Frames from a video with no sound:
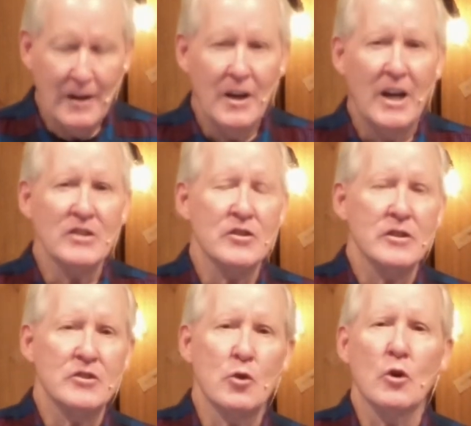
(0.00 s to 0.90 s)
As
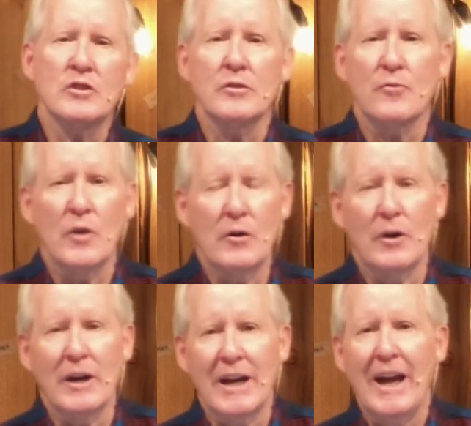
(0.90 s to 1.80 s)
George
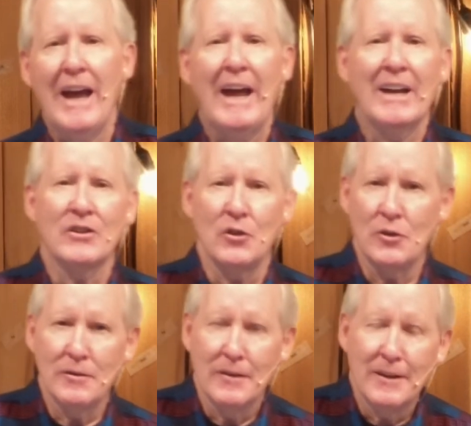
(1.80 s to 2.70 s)
Frederick Handel